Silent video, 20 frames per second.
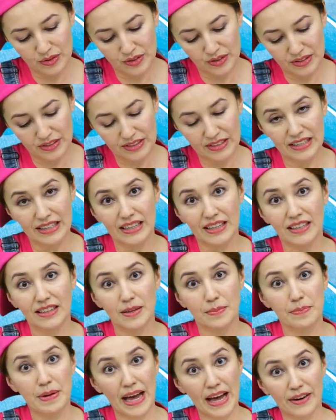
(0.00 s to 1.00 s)
See,
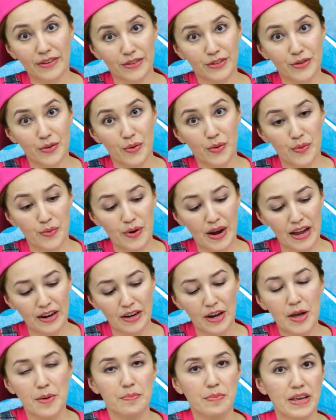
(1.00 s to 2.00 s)
the paddles go
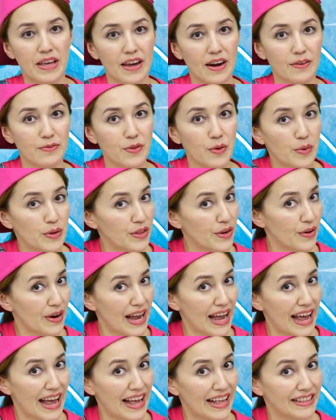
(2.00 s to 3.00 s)
around. Be careful with your
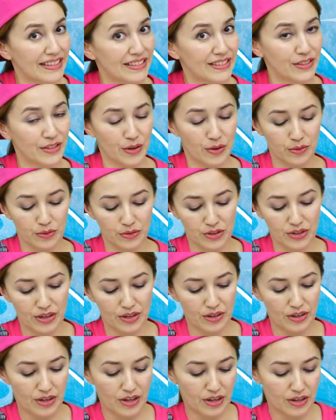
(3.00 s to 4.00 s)
hands. Don't
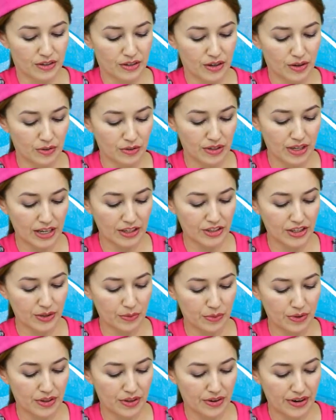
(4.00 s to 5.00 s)
touch it
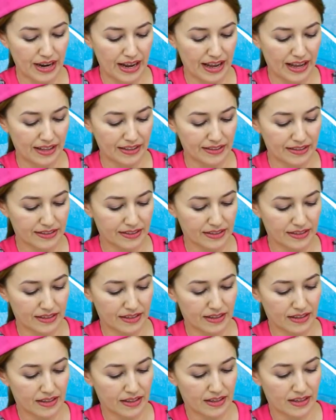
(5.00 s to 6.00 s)
with your hands.
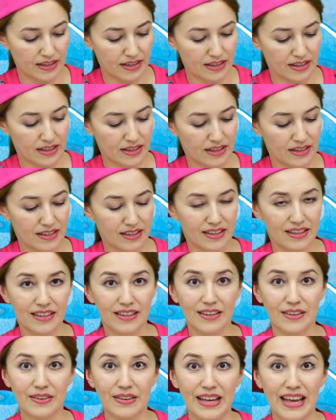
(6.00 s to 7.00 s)

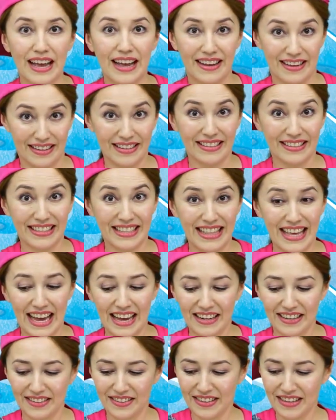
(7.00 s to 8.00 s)
Okay, see
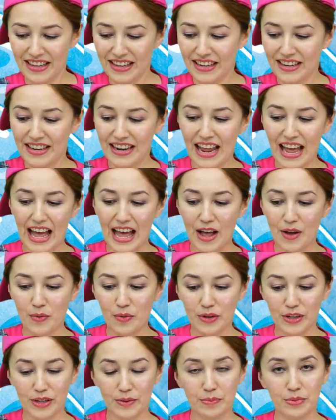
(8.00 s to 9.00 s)
that? Now
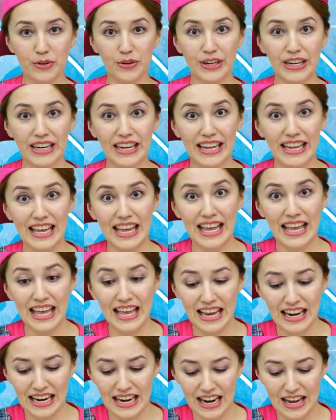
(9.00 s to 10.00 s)
we're going to put it
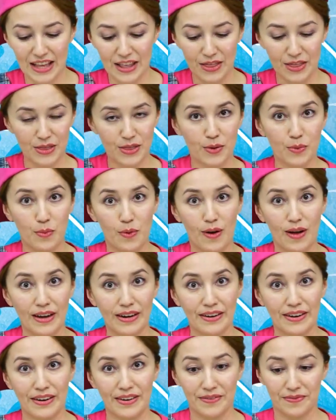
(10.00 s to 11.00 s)
in the
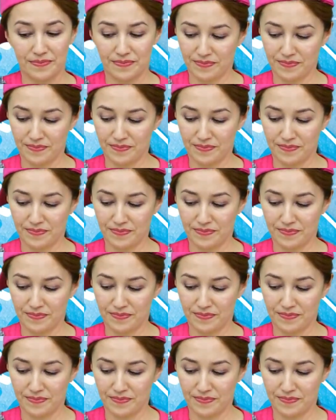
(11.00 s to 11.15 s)
water.